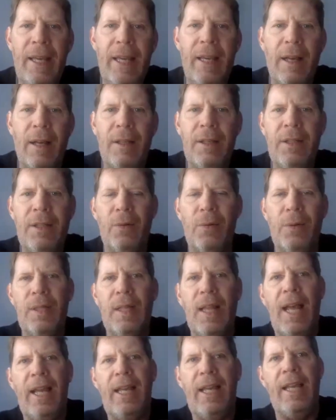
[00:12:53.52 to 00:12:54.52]
he also was
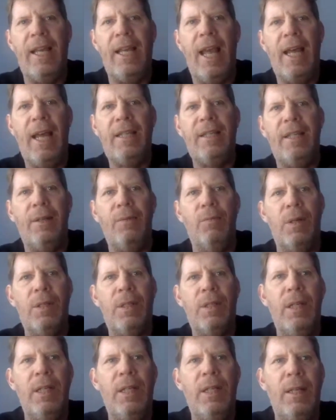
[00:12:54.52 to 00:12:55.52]
lacking acid,
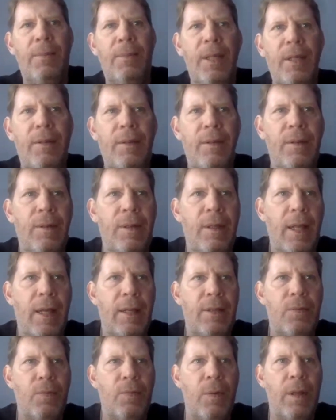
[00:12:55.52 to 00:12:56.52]
wasn't he? I mean,
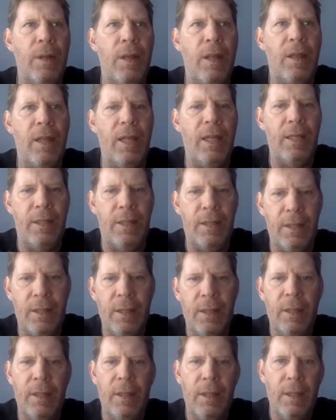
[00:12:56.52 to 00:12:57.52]
that's one yes. of the things
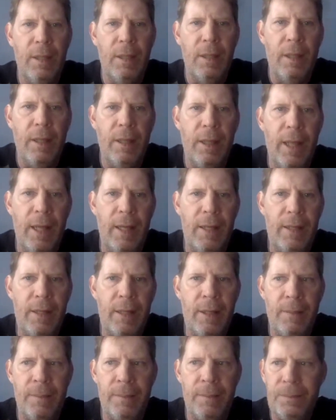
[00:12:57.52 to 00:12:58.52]
that
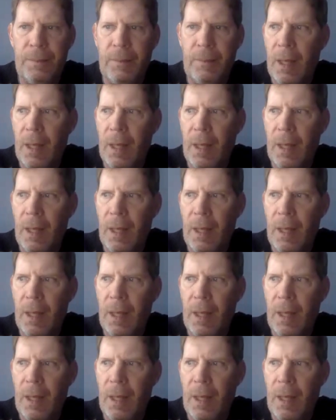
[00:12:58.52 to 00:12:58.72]
um,